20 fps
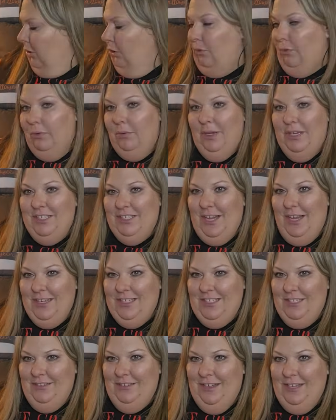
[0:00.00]
Oh, I
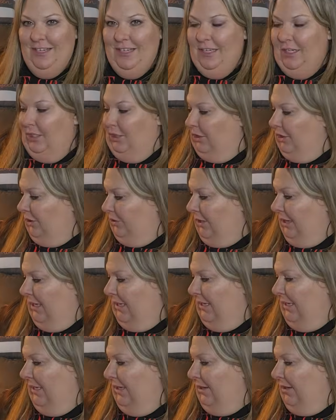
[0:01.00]
shocked you. Just right
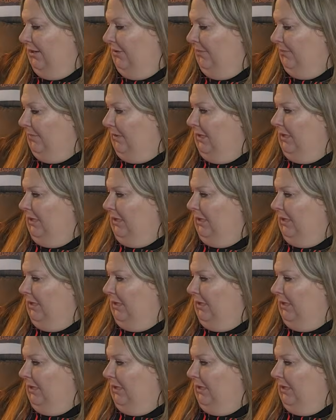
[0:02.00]
here.